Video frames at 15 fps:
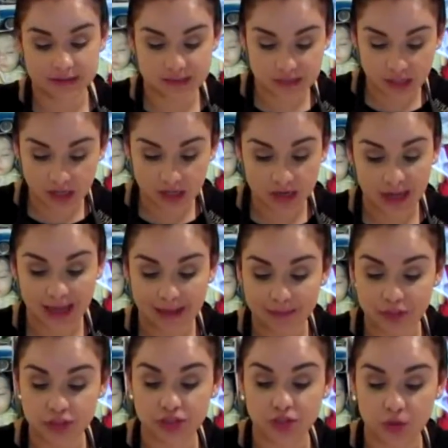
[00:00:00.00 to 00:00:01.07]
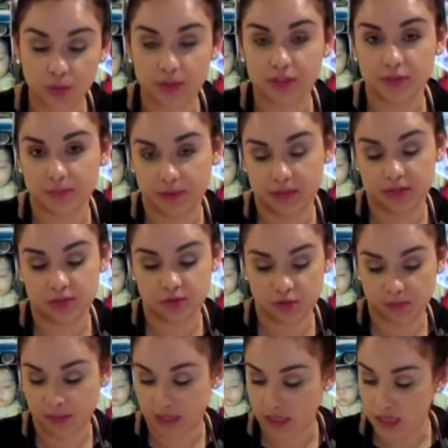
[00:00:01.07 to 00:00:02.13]
to start, I'm just going to put a
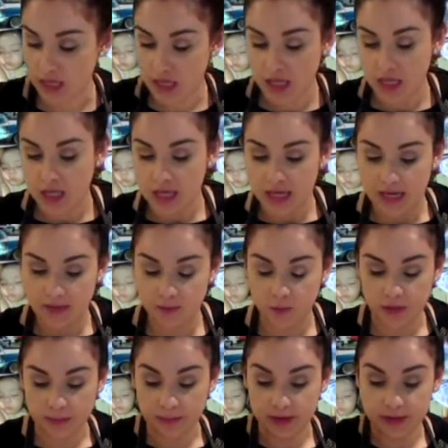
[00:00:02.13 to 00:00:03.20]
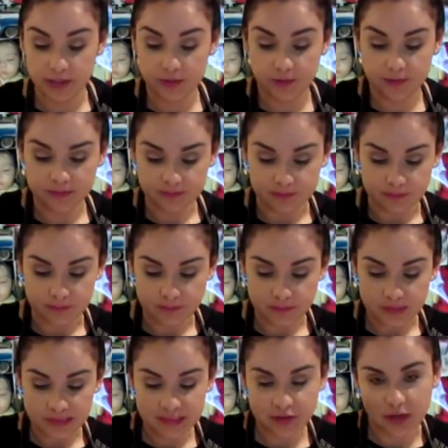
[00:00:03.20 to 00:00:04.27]
toothpick. And what I'm going to do,
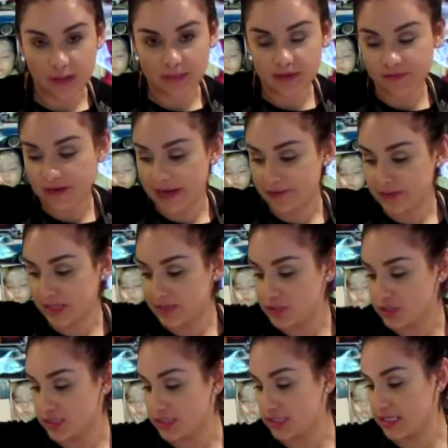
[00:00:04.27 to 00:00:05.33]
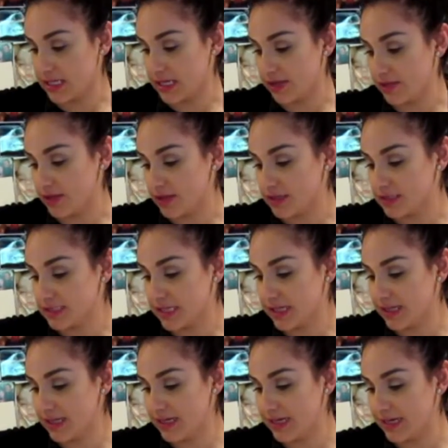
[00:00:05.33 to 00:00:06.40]
grab the flauta and just stick it on the
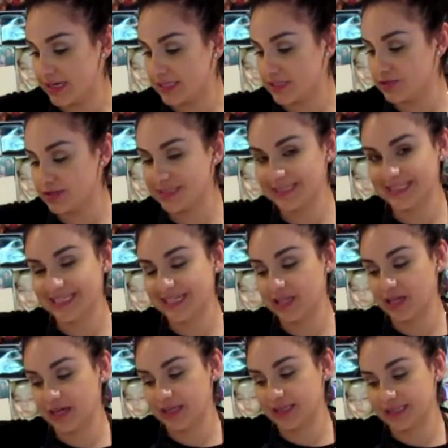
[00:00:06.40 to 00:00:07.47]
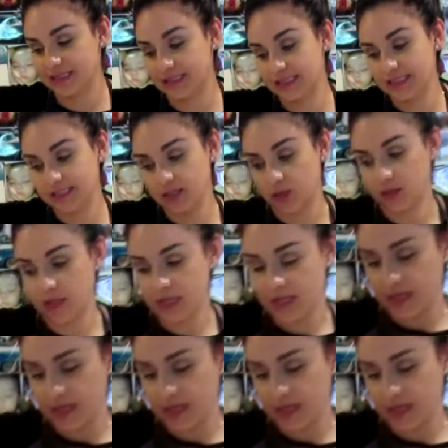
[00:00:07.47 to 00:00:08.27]
skillet, and as you can see, look at this sizzle.